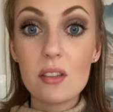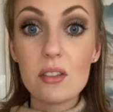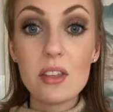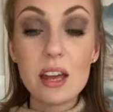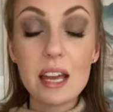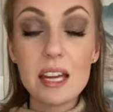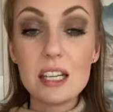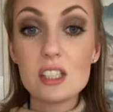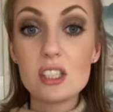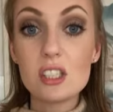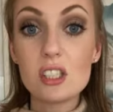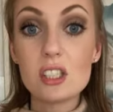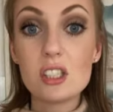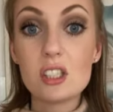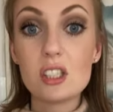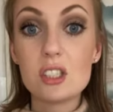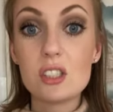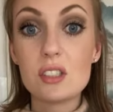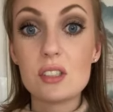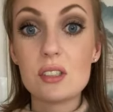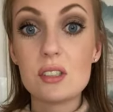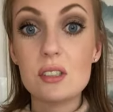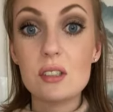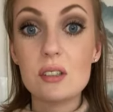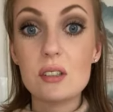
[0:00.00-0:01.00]
they just,
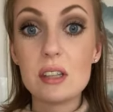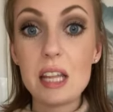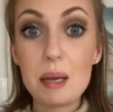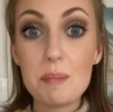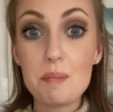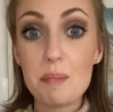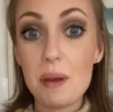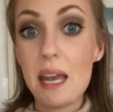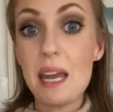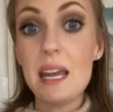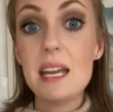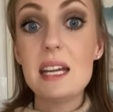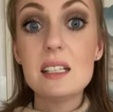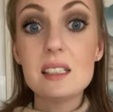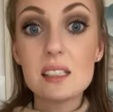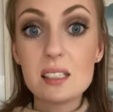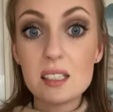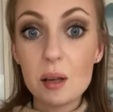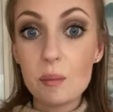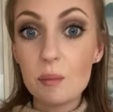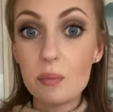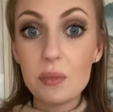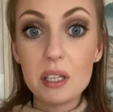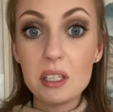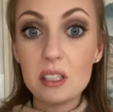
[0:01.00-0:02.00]
they paid
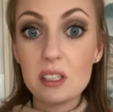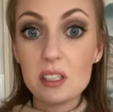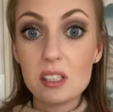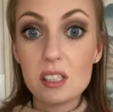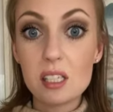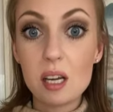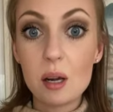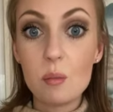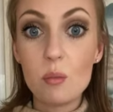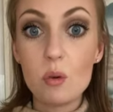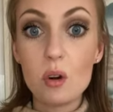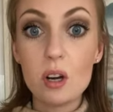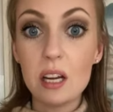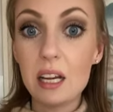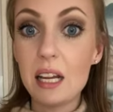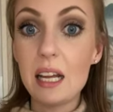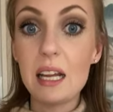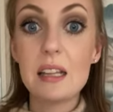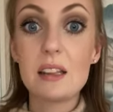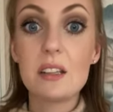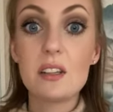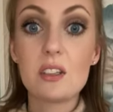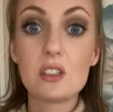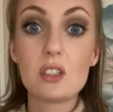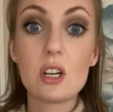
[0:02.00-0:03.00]
something to someone
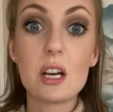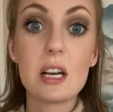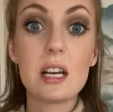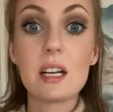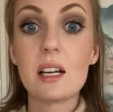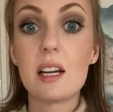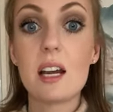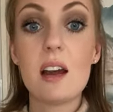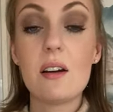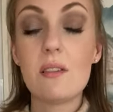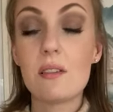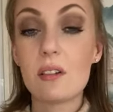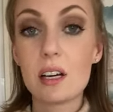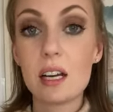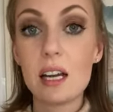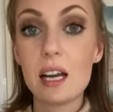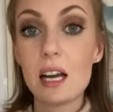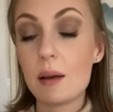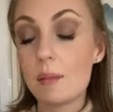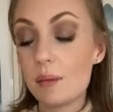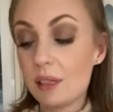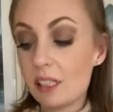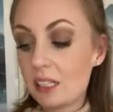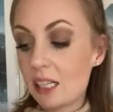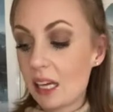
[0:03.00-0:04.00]
and they're trying to cover it
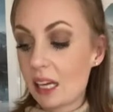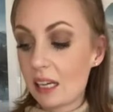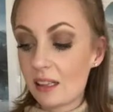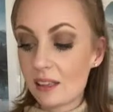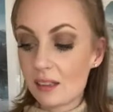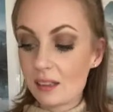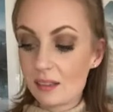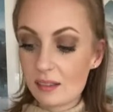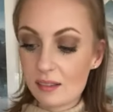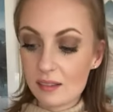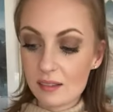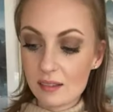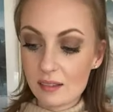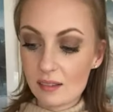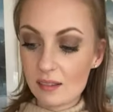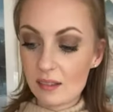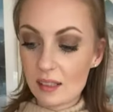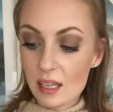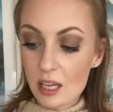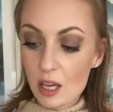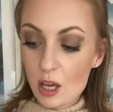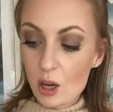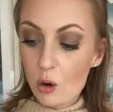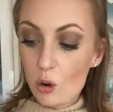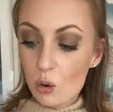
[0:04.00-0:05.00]
up. It's like,
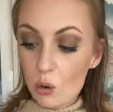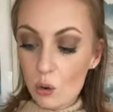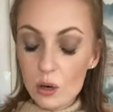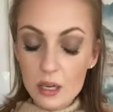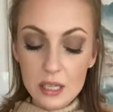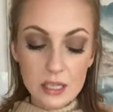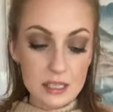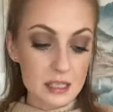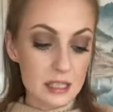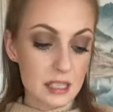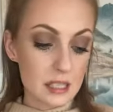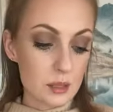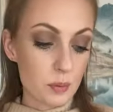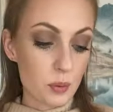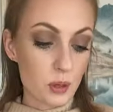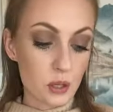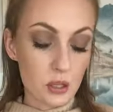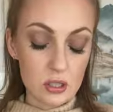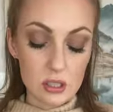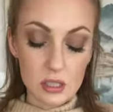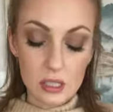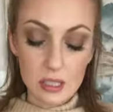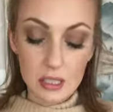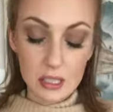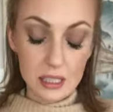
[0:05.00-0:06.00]
who is this
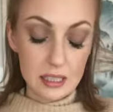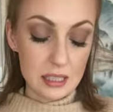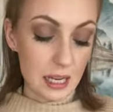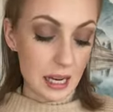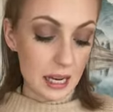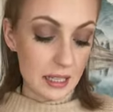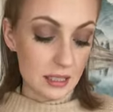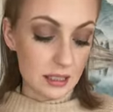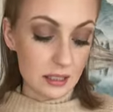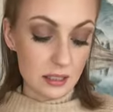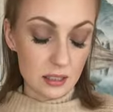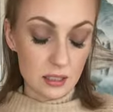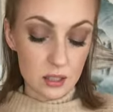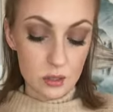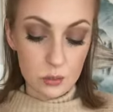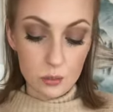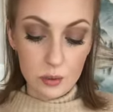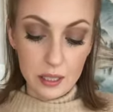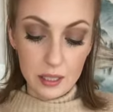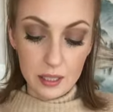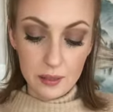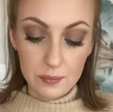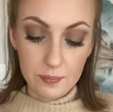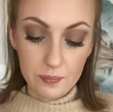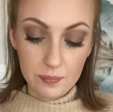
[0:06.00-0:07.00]
person that's acting this
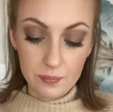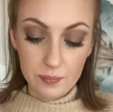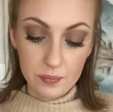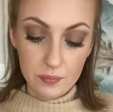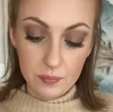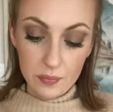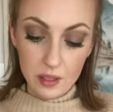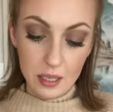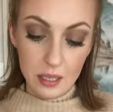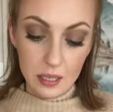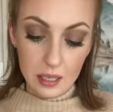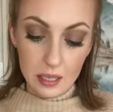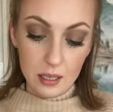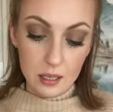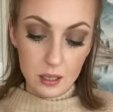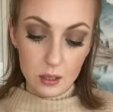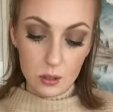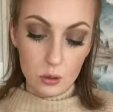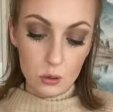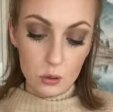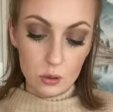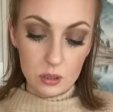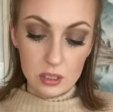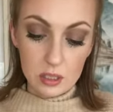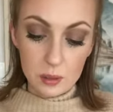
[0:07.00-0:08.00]
way?
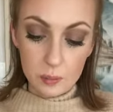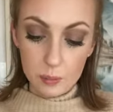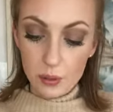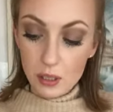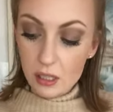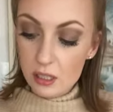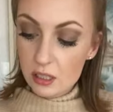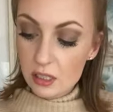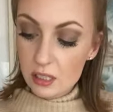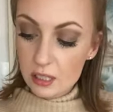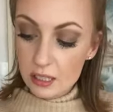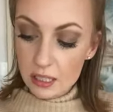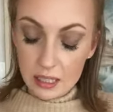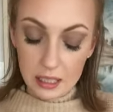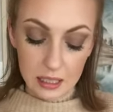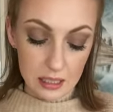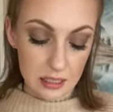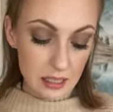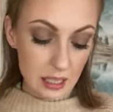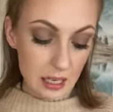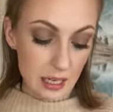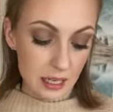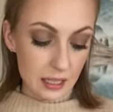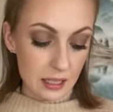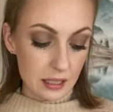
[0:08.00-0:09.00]
Who is the person that
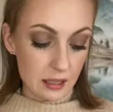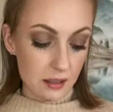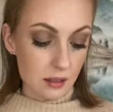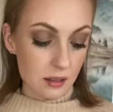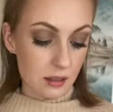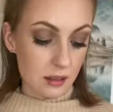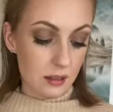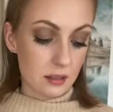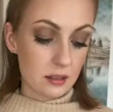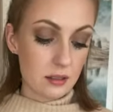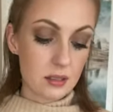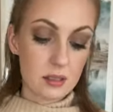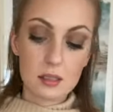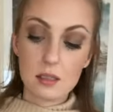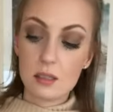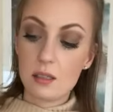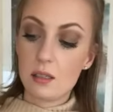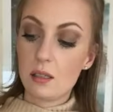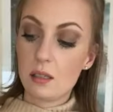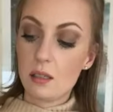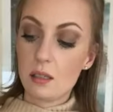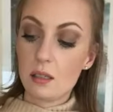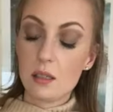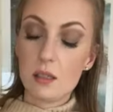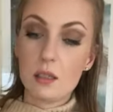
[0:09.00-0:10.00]
is hiding things?
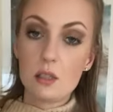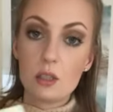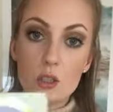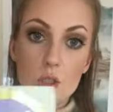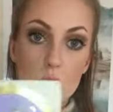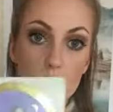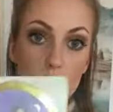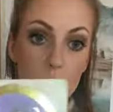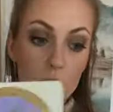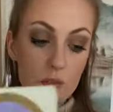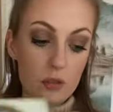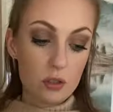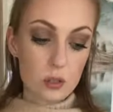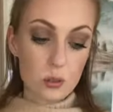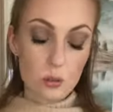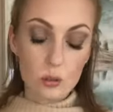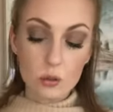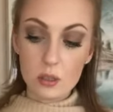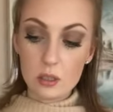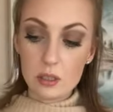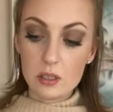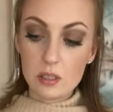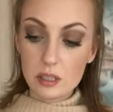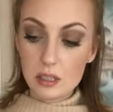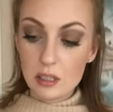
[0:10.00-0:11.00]
Two of
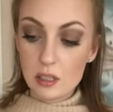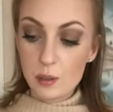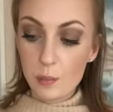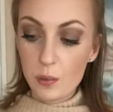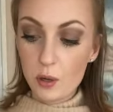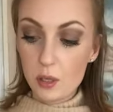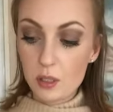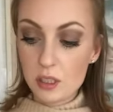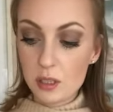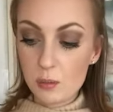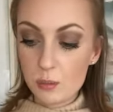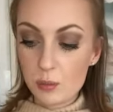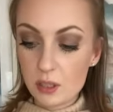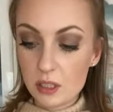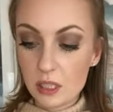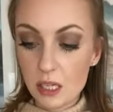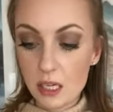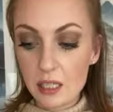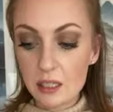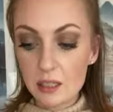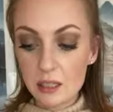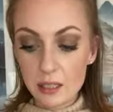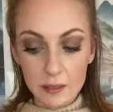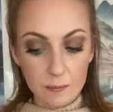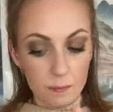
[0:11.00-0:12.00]
Swords is the person
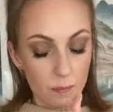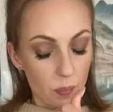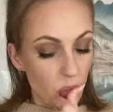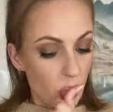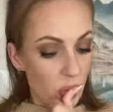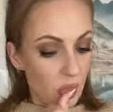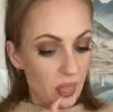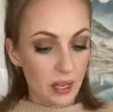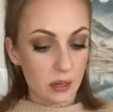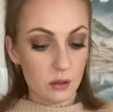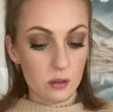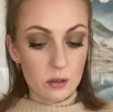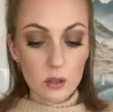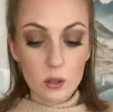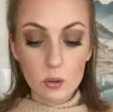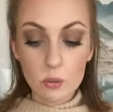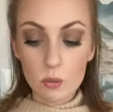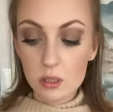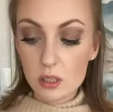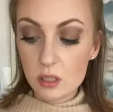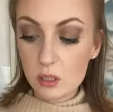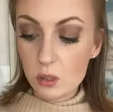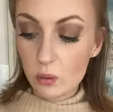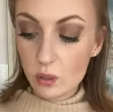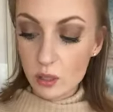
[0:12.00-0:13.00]
pretending like they don't know
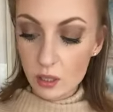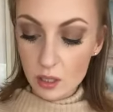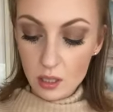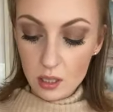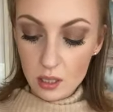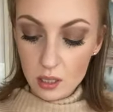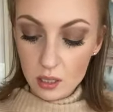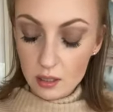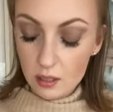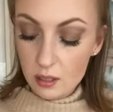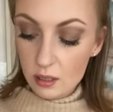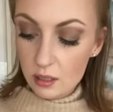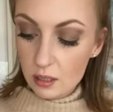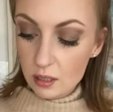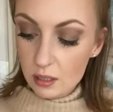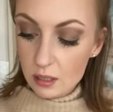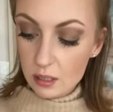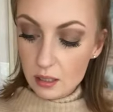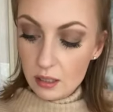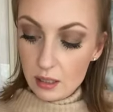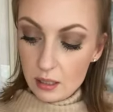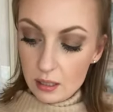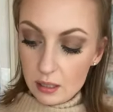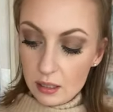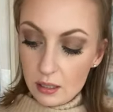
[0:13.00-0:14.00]
what's going on.
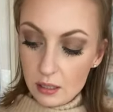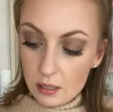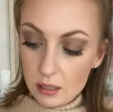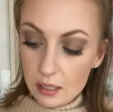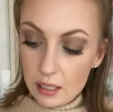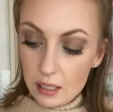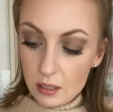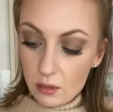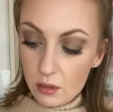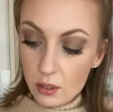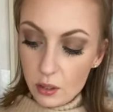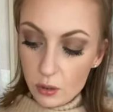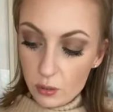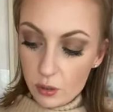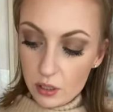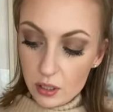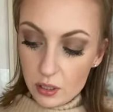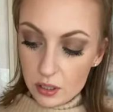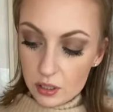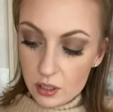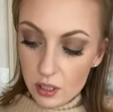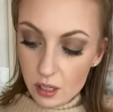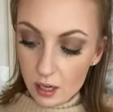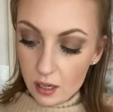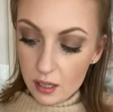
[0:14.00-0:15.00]
They don't know what you're
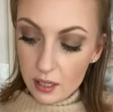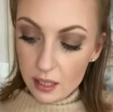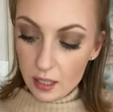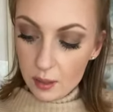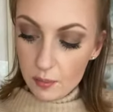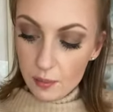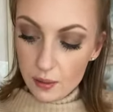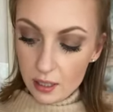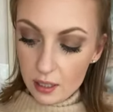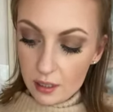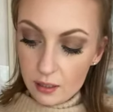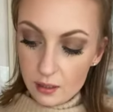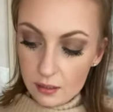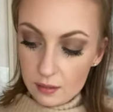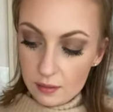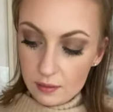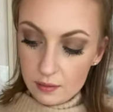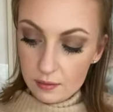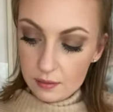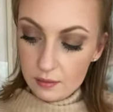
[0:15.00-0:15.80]
talking about.